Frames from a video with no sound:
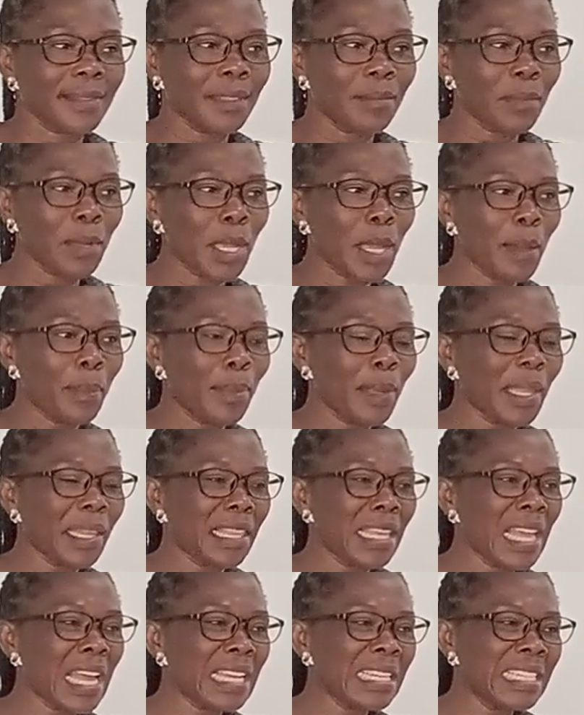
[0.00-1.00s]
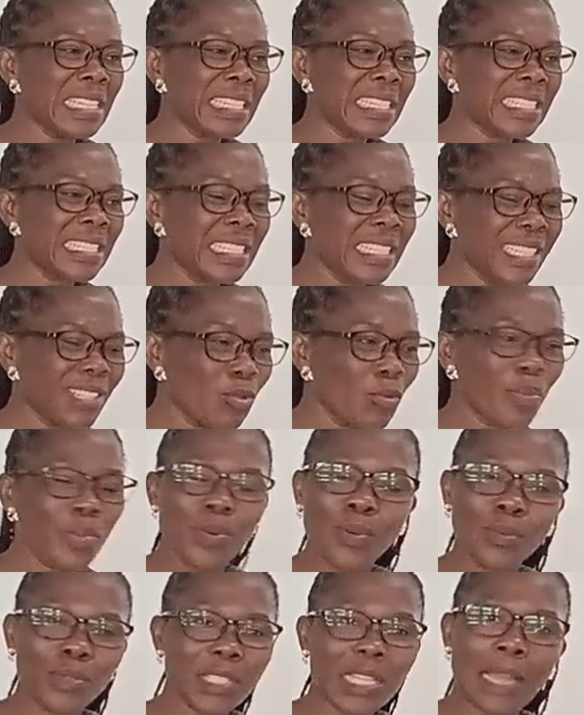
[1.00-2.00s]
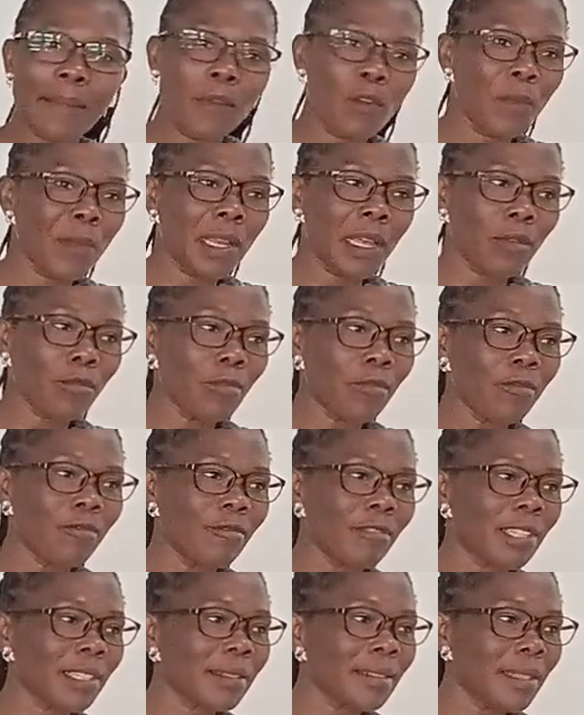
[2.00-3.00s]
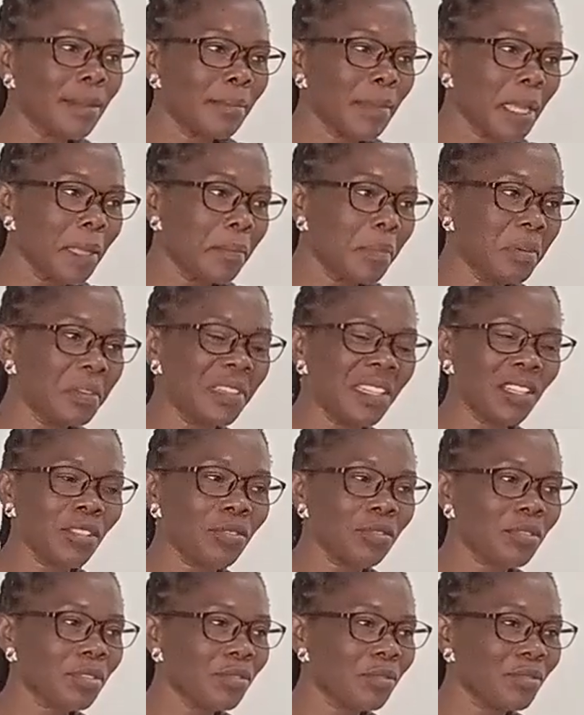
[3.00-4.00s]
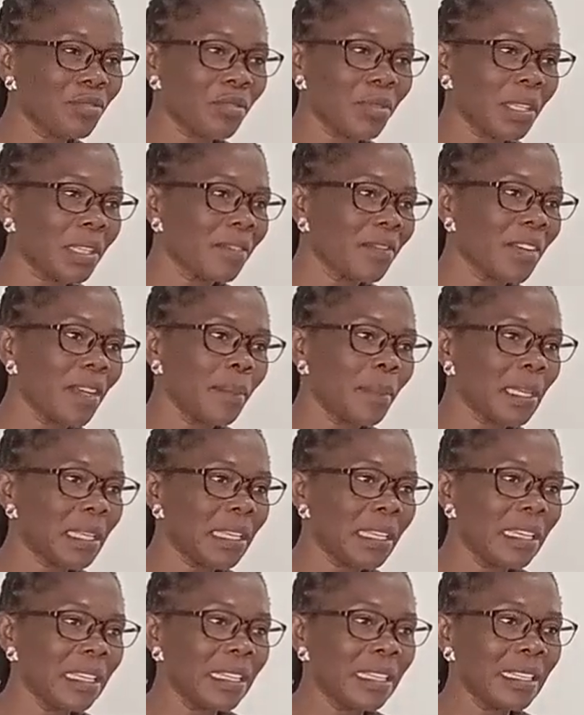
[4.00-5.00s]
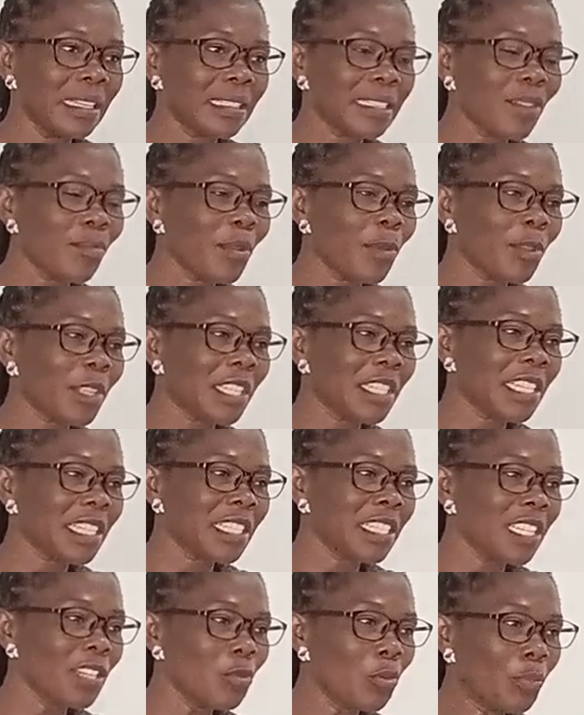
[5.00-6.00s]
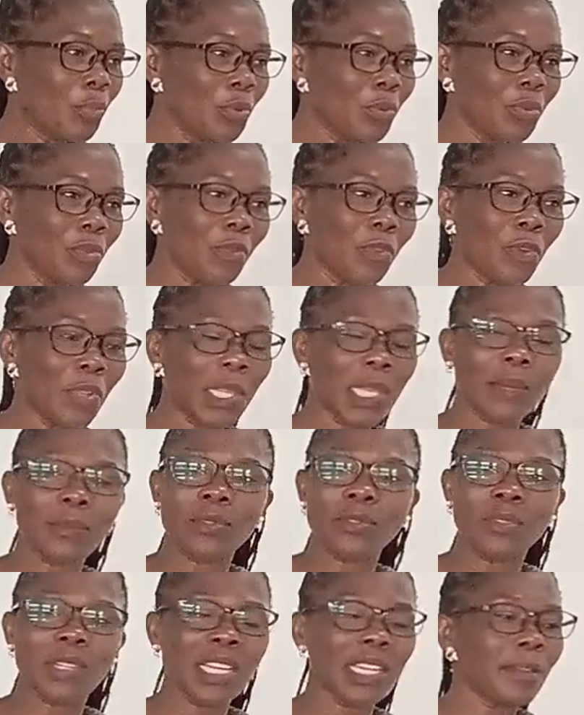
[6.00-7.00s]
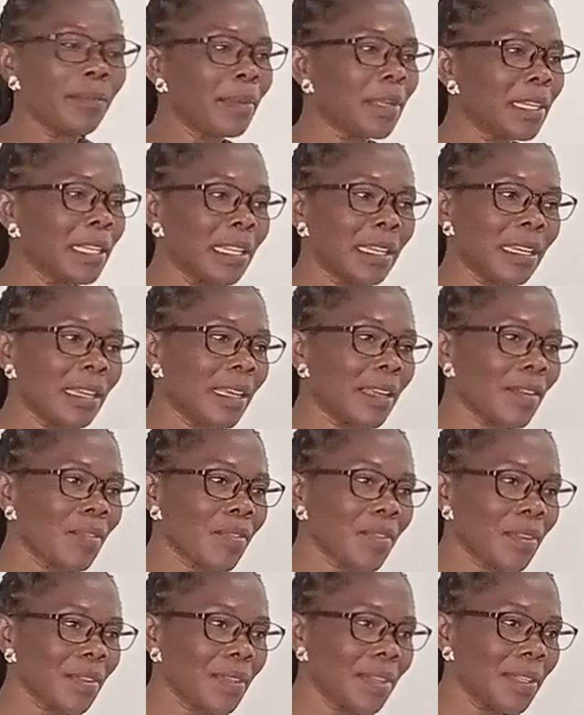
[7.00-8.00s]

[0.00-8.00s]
Maybe their need ni uphungu chabe umina kufuna. Maybe on issues to do with farming. Some people, they just need uphungu for them to get better in life.